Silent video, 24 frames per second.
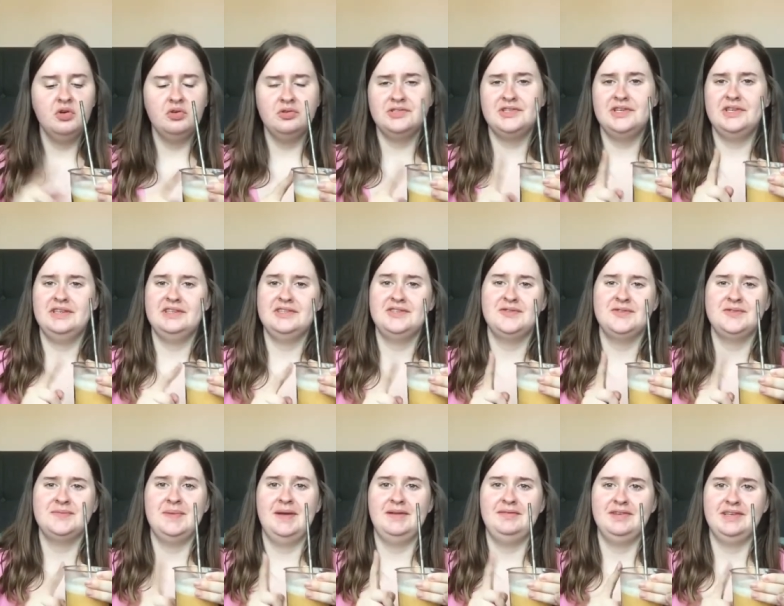Also, this
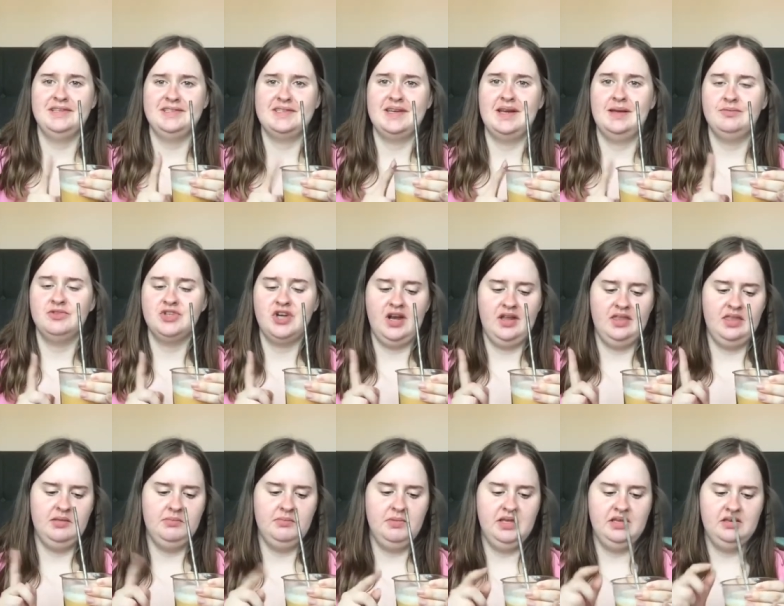was my first time
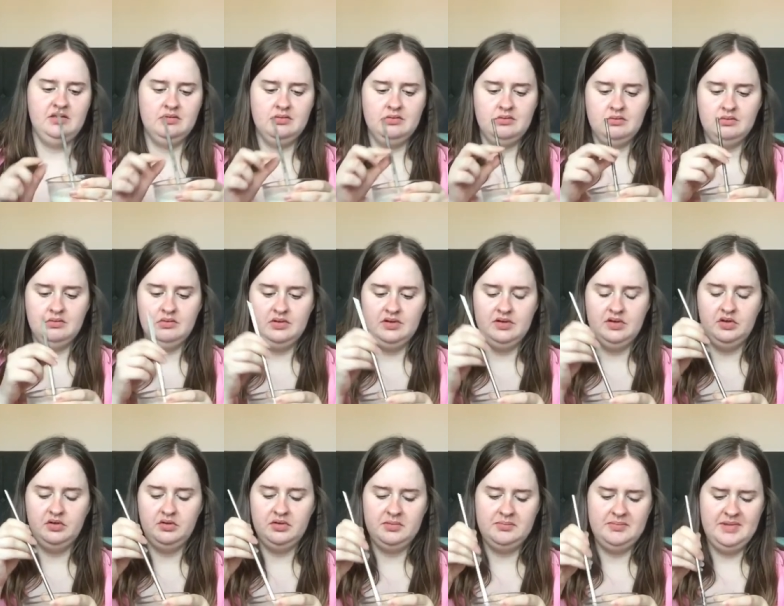trying the mint,
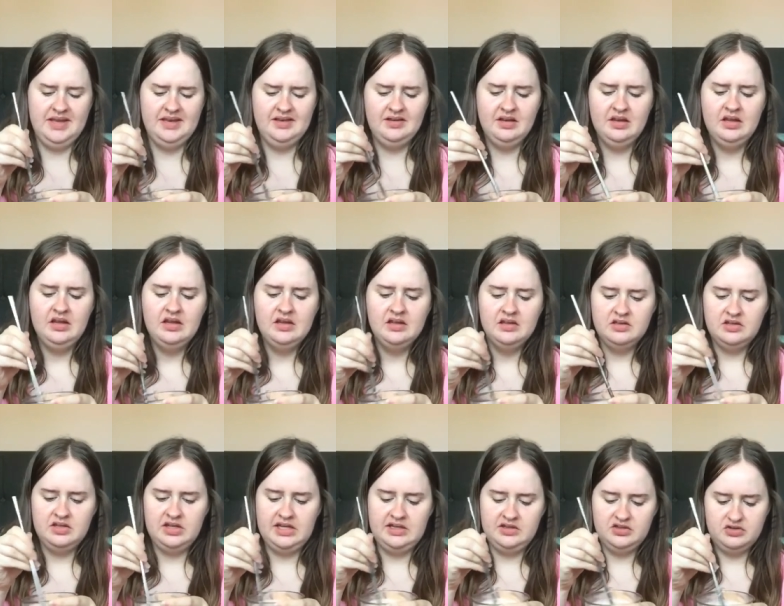not the mint,
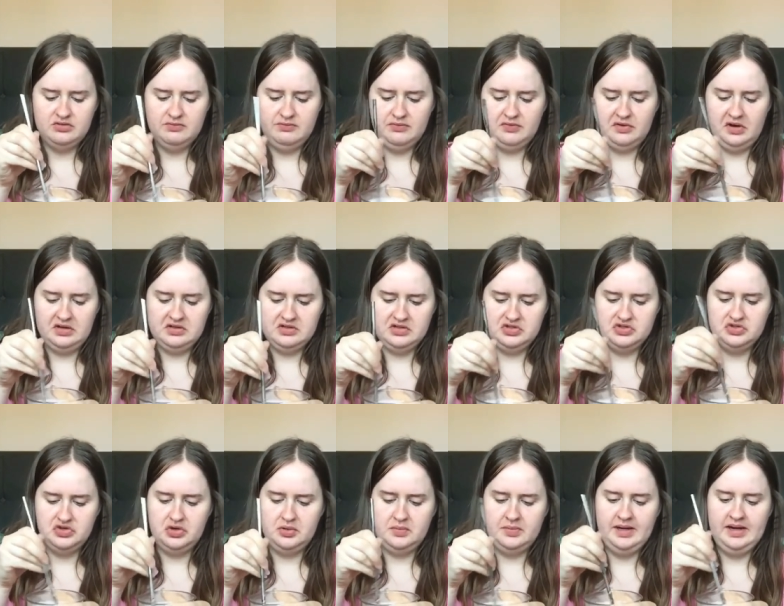the frozen
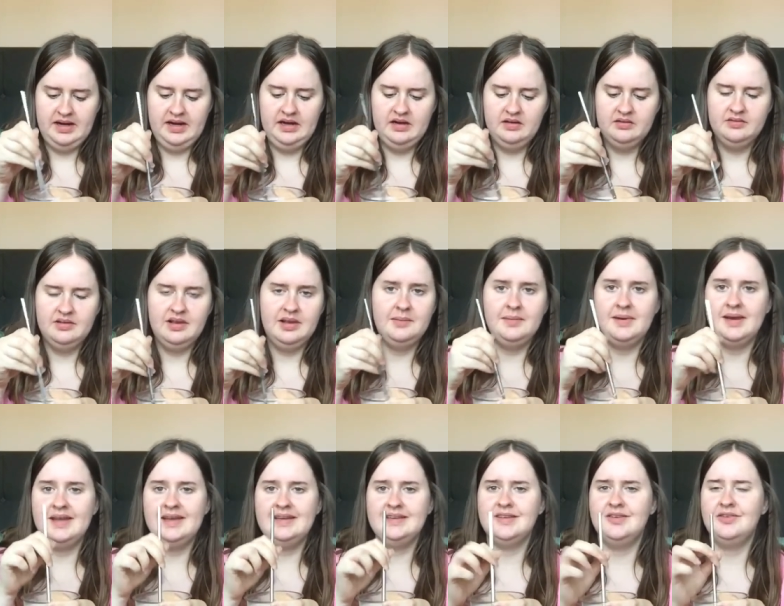strawberry
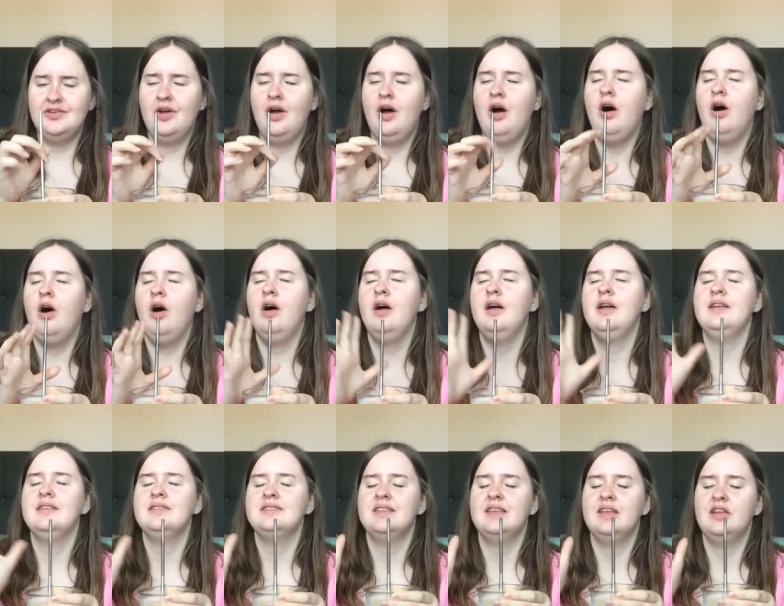lemonade, and oh,
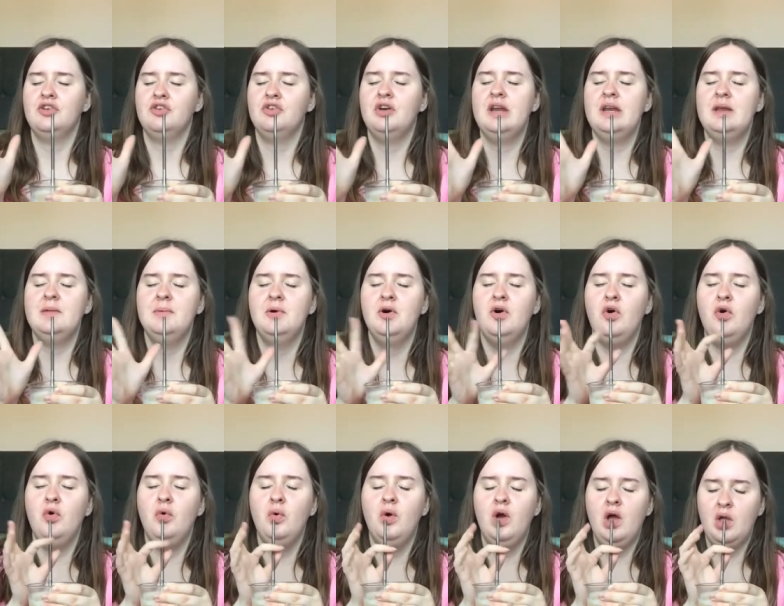it's
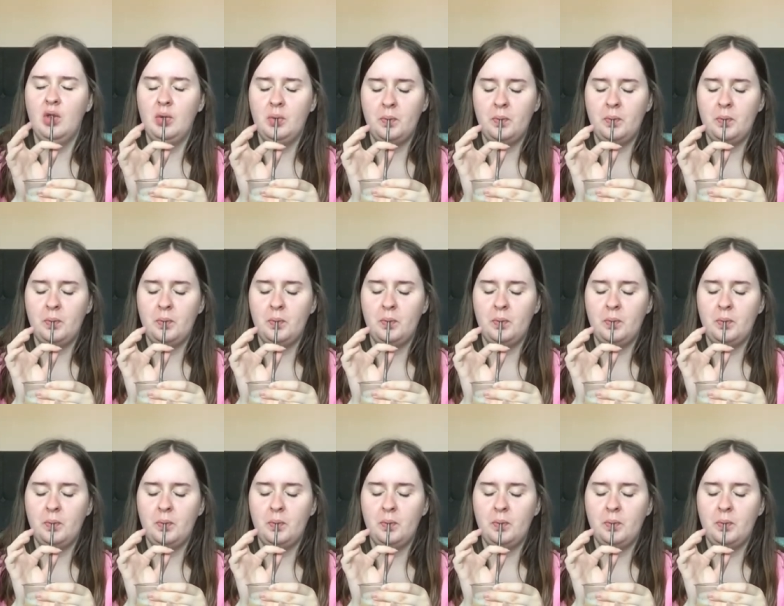incredible.